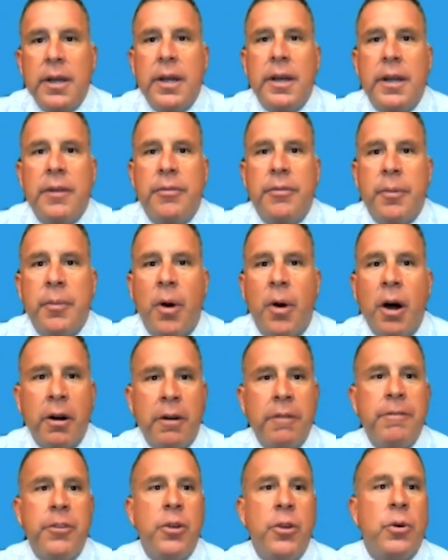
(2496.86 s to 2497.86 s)
And from
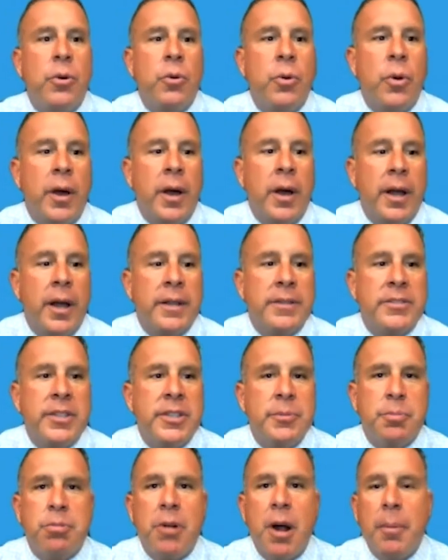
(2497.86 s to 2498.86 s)
our view, it
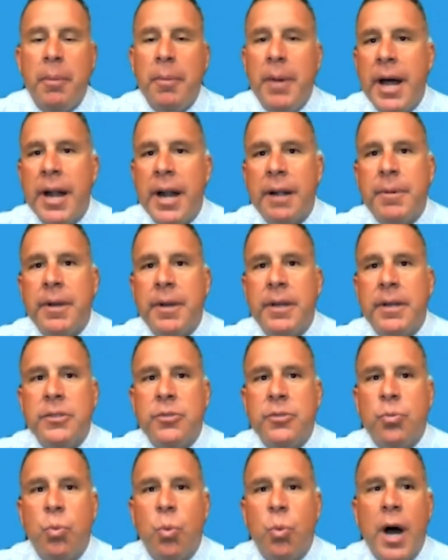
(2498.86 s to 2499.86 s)
seems problematic,
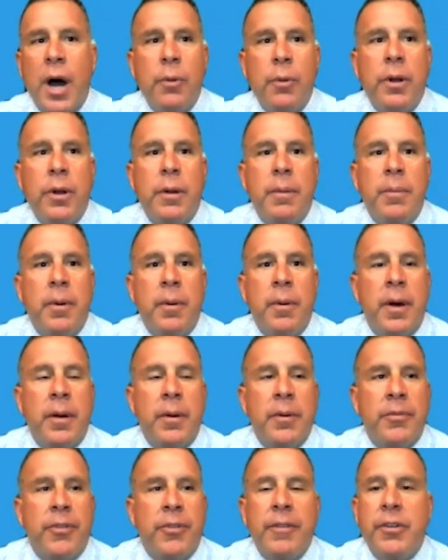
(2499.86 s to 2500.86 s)
because why would
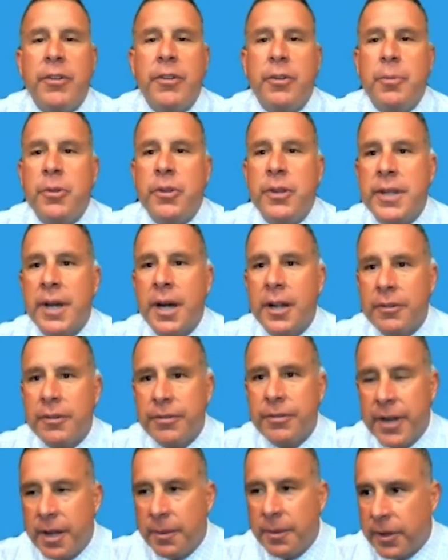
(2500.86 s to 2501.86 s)
a $500 million
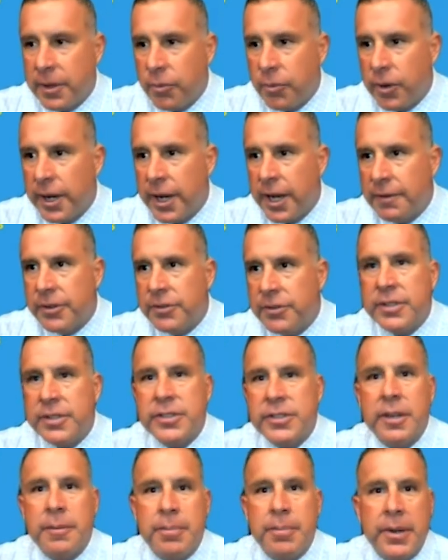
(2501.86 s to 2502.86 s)
family want to have a
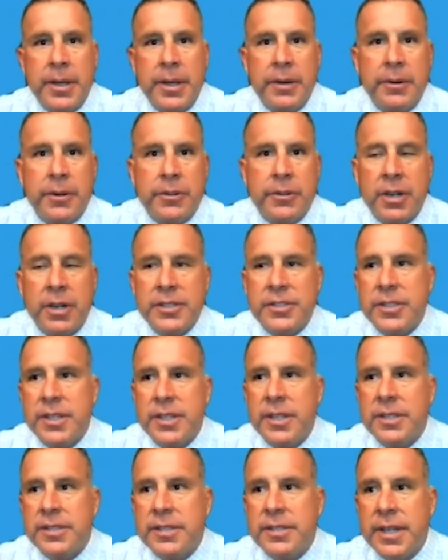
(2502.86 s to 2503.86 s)
trust company or a
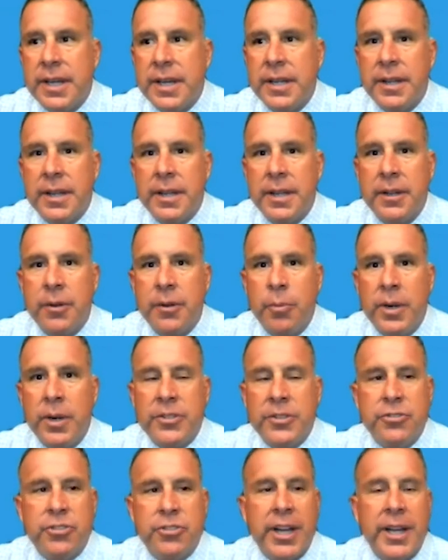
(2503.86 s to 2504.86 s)
trust in a state that
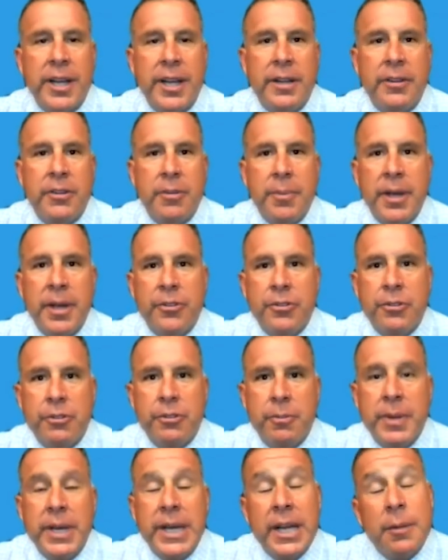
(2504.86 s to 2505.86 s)
nobody's checking to make sure
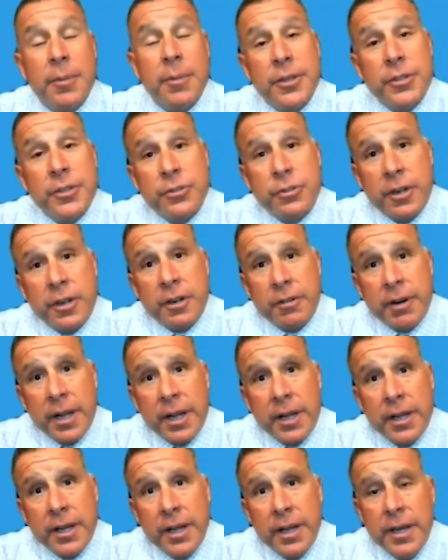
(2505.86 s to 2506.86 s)
they're being administered
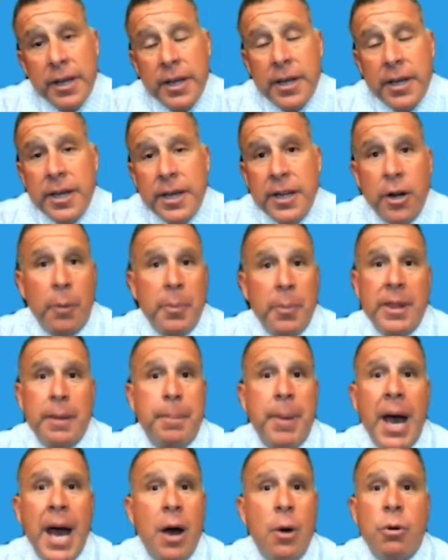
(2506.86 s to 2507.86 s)
correctly?
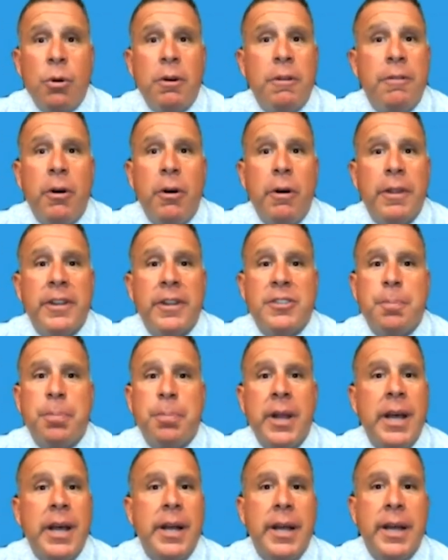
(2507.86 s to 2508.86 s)
The power of all this
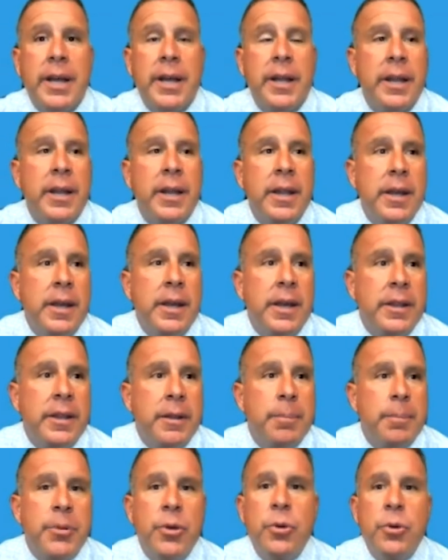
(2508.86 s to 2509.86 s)
planning
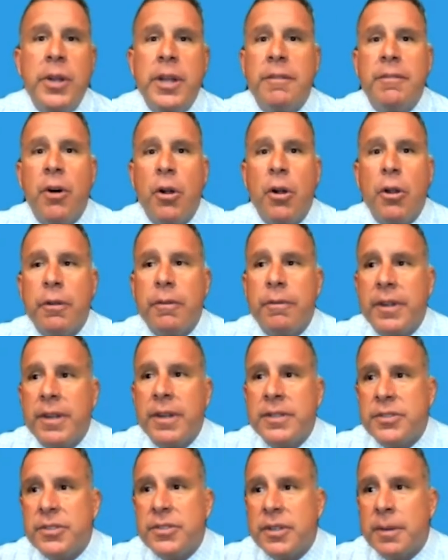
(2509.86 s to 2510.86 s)
and the beauty of all of
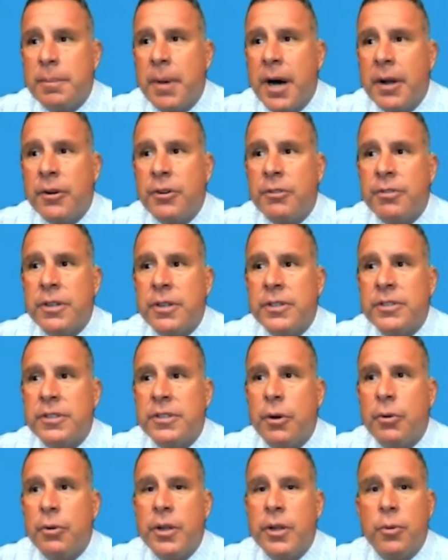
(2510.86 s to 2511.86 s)
this modern
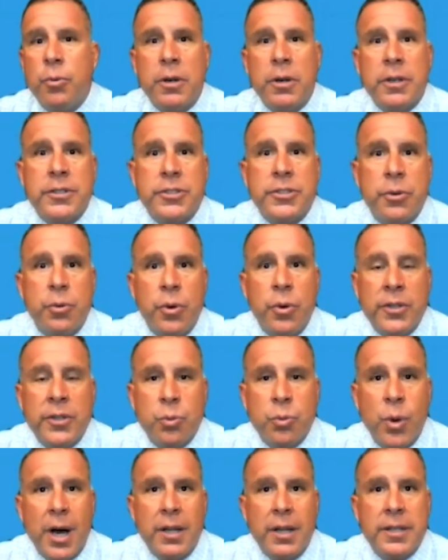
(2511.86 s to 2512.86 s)
trust law only works
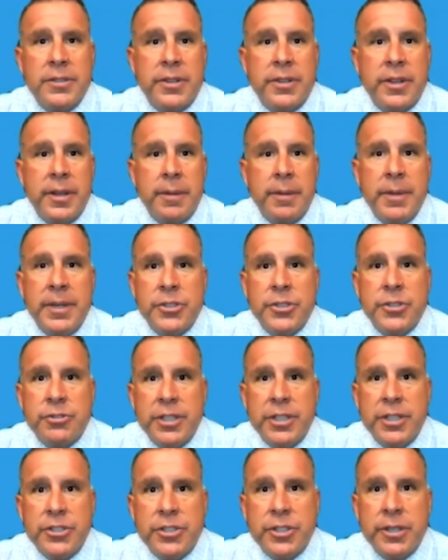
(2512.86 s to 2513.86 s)
as well as the
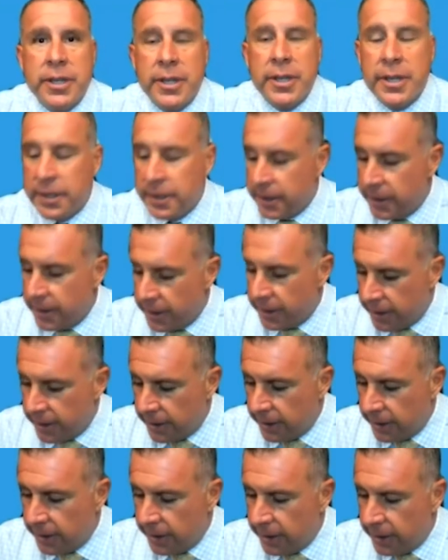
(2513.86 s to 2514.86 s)
administration
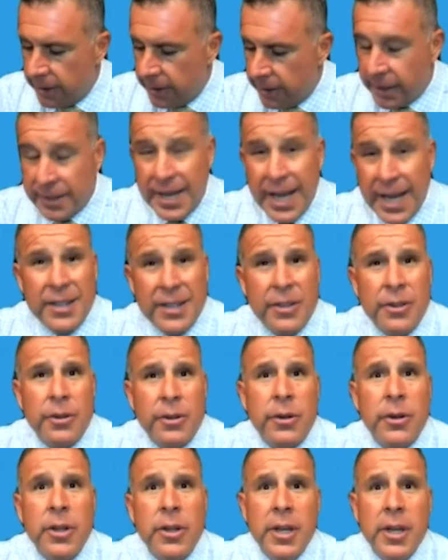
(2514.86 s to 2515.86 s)
and the
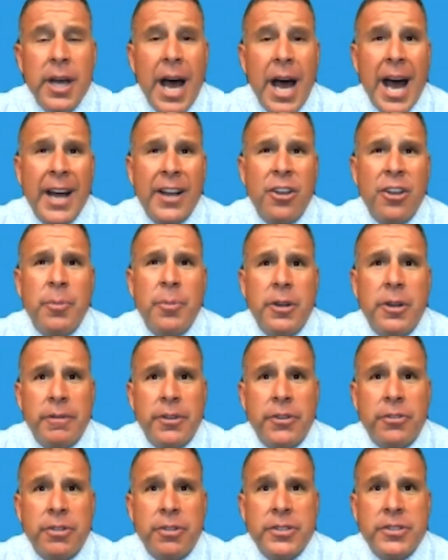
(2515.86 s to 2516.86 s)
technical acumen
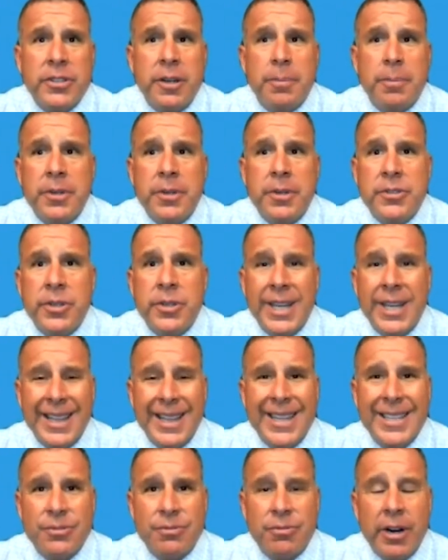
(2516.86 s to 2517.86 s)
of the trust companies to
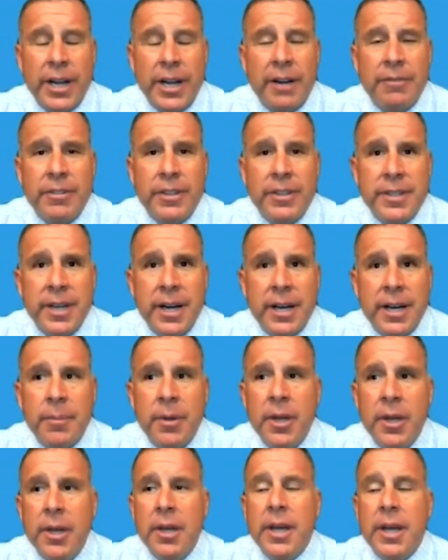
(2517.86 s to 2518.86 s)
get this right every
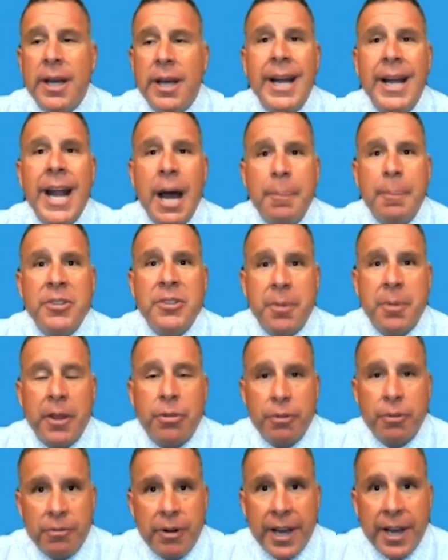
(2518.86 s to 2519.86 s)
time. And that happens
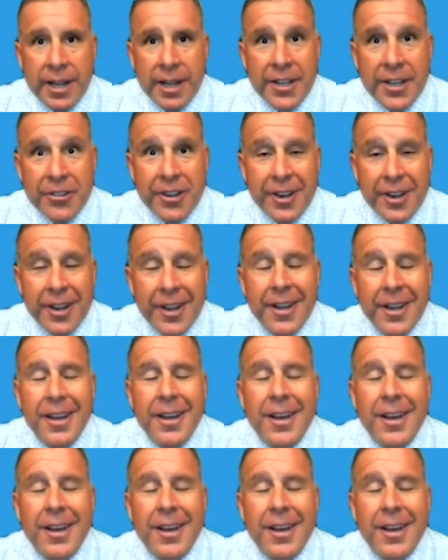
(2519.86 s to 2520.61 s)
through regulation.